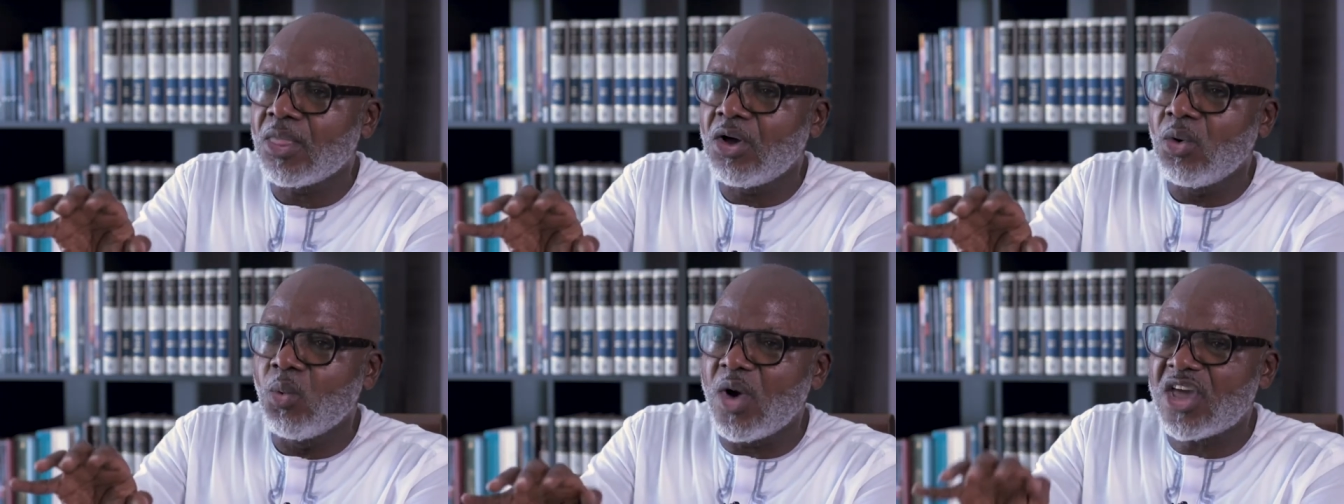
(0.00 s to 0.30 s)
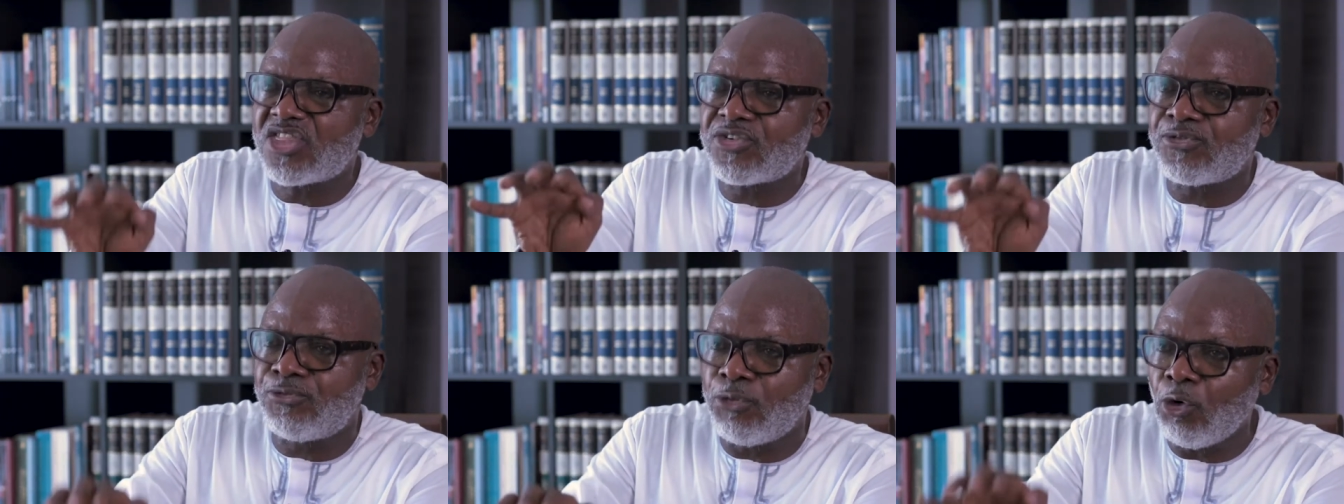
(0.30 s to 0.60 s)

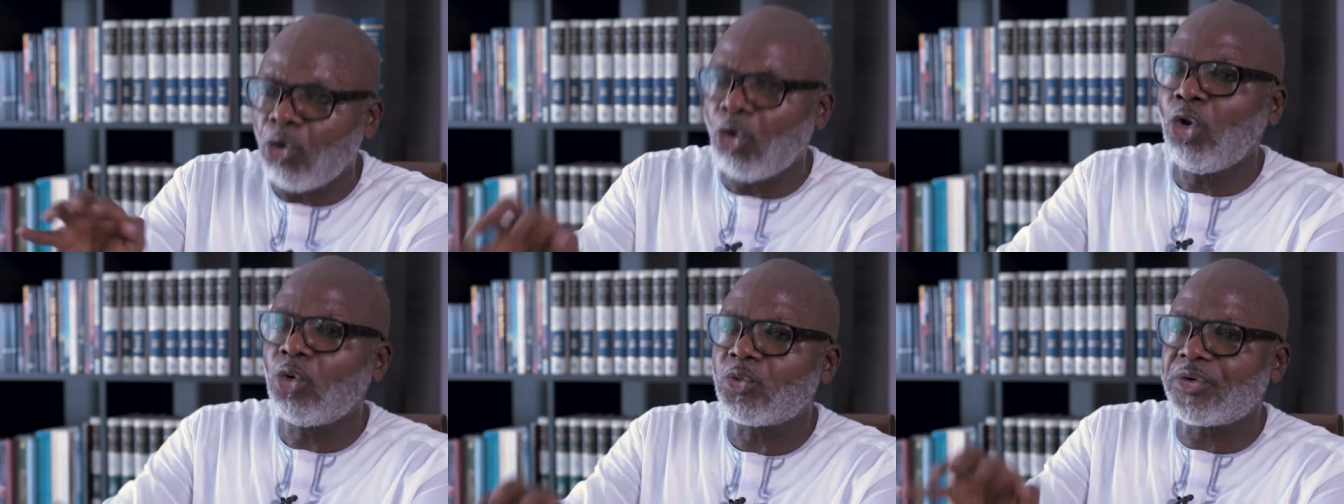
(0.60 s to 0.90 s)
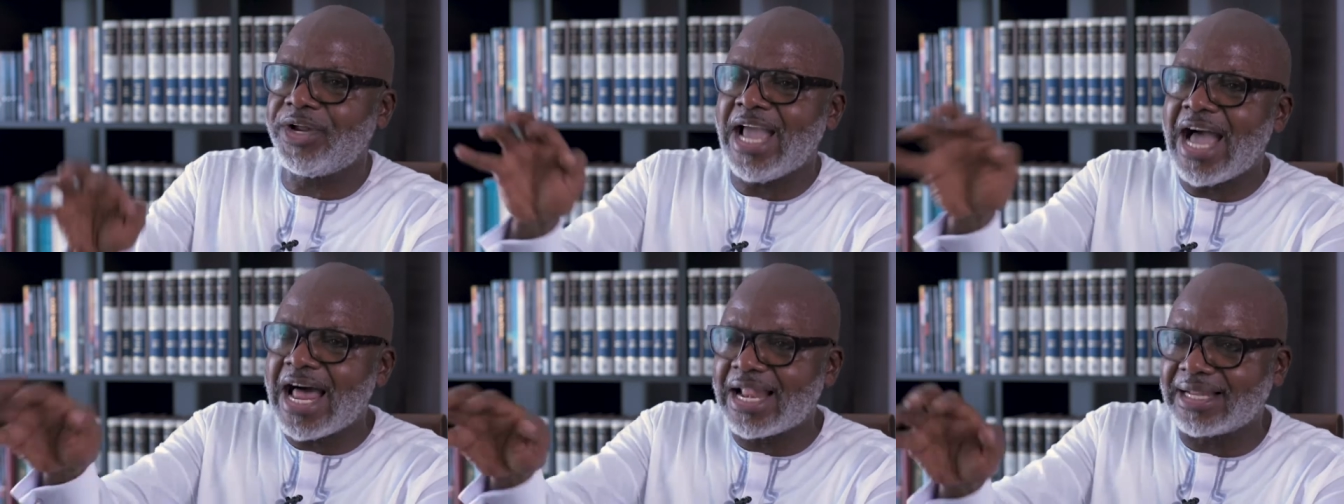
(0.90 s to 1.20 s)
with full
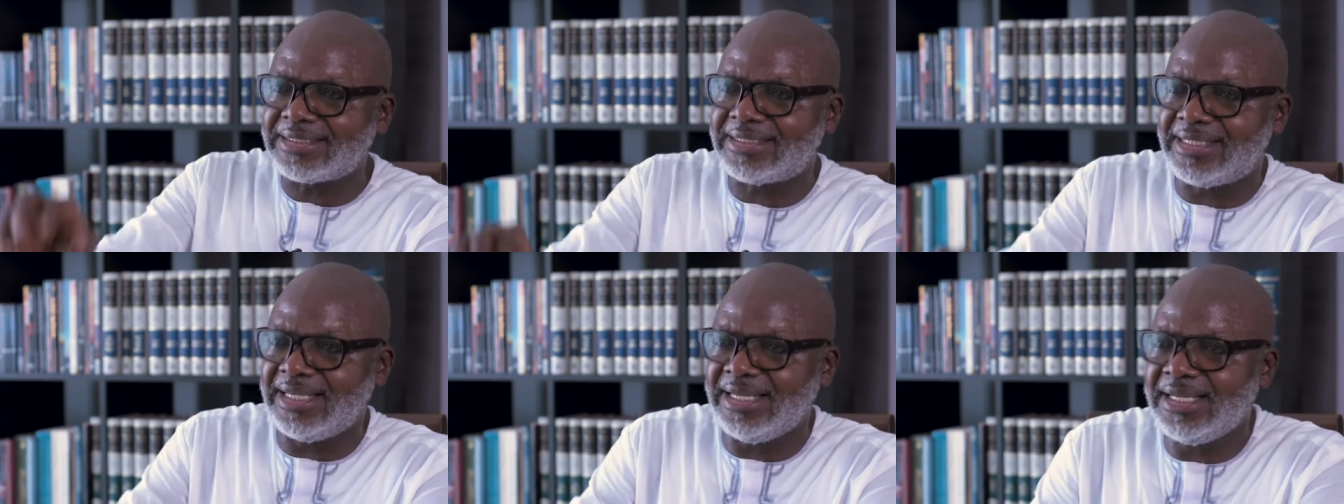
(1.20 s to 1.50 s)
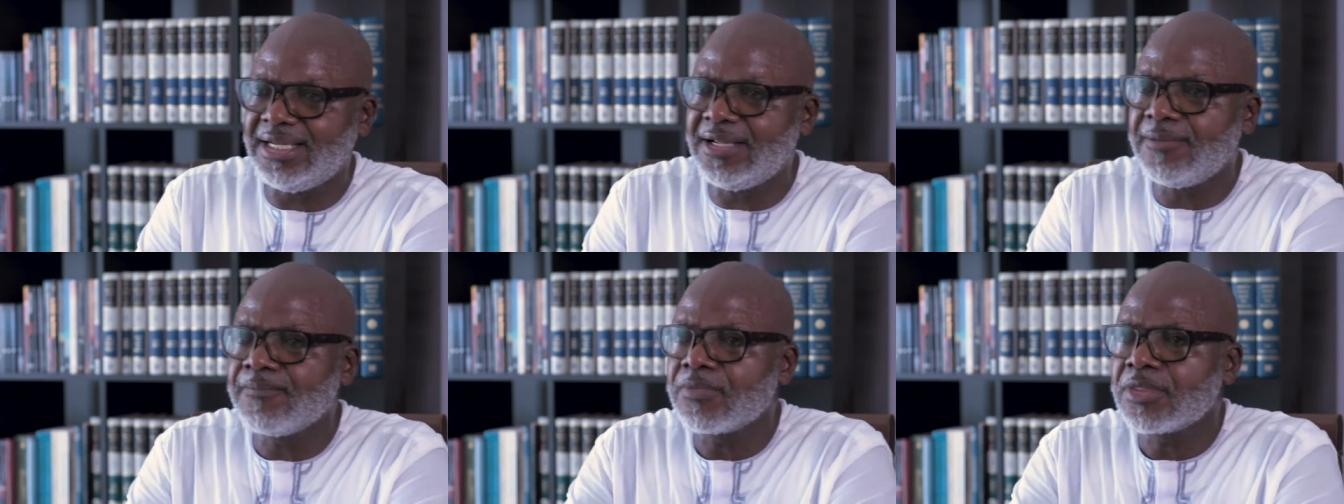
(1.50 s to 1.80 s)

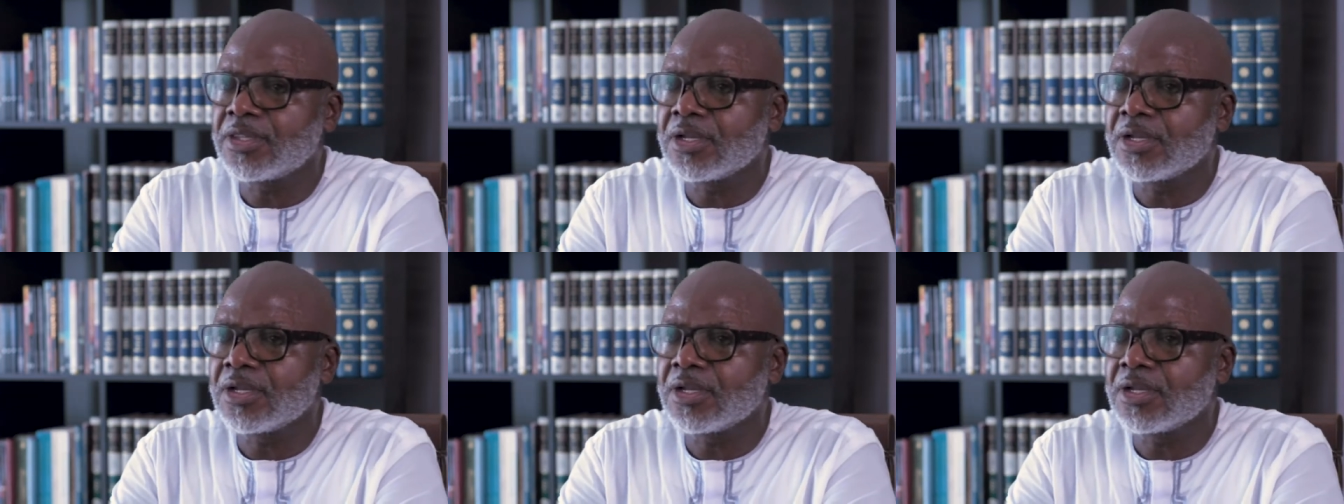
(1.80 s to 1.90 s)
reality